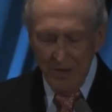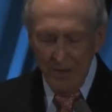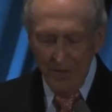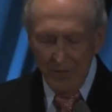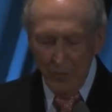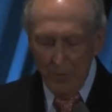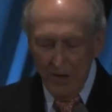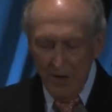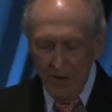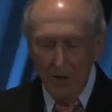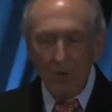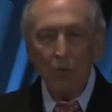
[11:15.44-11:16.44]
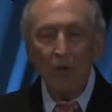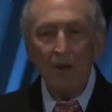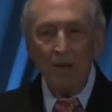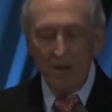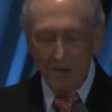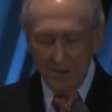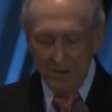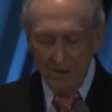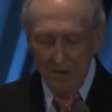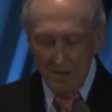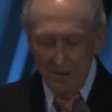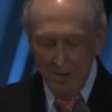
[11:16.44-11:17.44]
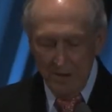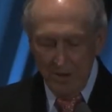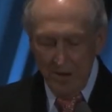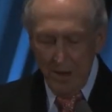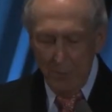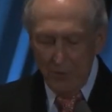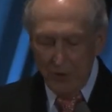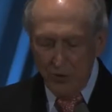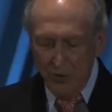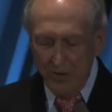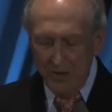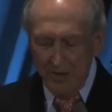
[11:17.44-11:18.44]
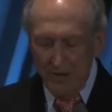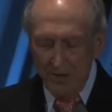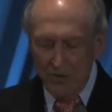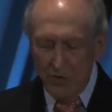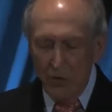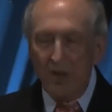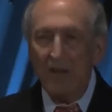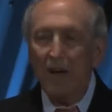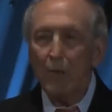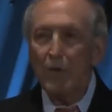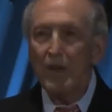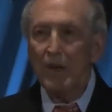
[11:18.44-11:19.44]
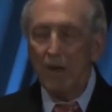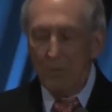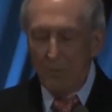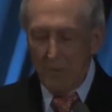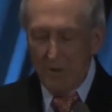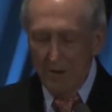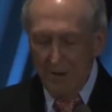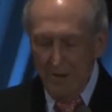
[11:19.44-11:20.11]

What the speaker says: And from there, when I got an opportunity to join IBM,